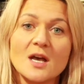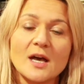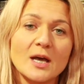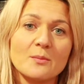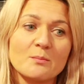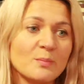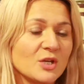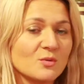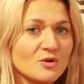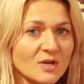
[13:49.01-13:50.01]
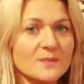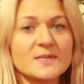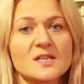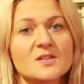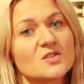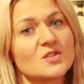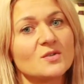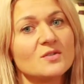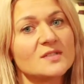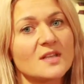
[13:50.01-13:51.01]
um, but you are not limited to
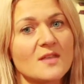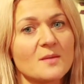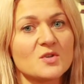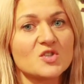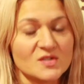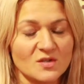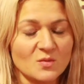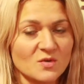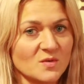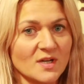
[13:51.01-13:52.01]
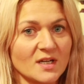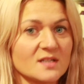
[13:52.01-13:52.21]
using them just on the woodwork.